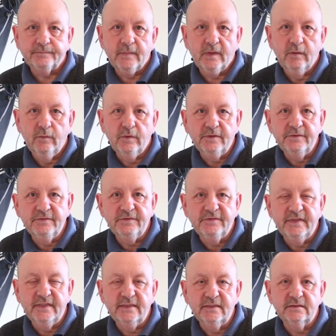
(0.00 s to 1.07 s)
One of the
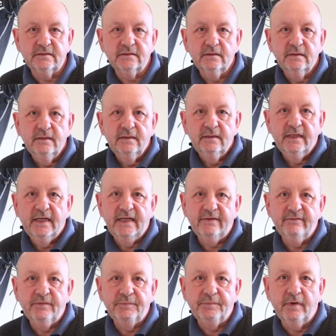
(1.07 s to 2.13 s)
things I have
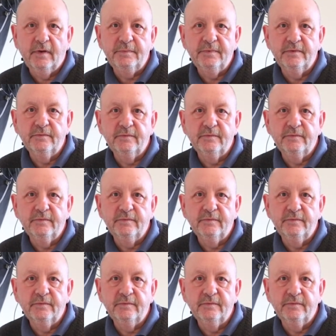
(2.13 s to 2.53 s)
a problem